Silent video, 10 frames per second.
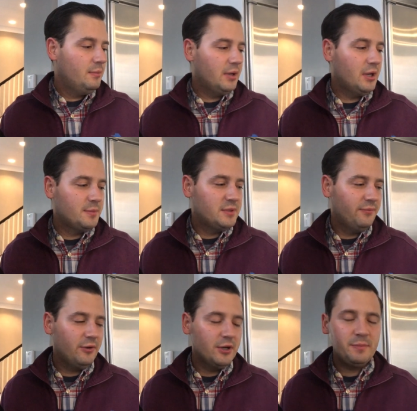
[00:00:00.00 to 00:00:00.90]
picking up
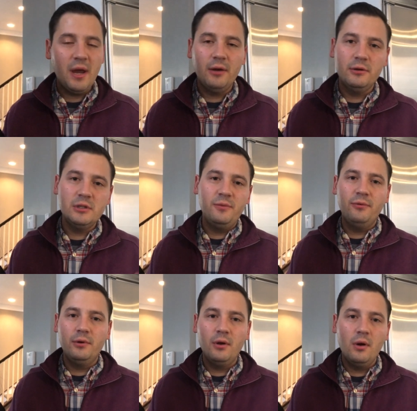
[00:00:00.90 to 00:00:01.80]
some fresh batteries
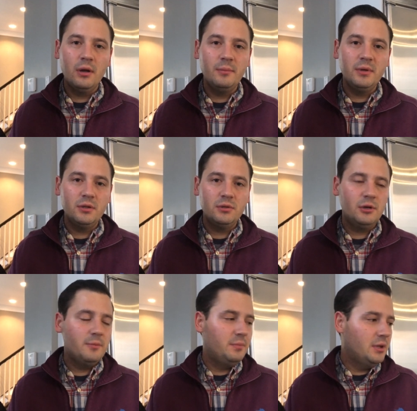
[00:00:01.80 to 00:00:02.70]
before you go on a big
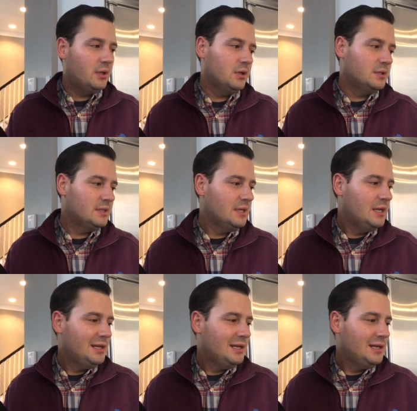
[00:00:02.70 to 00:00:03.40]
trip because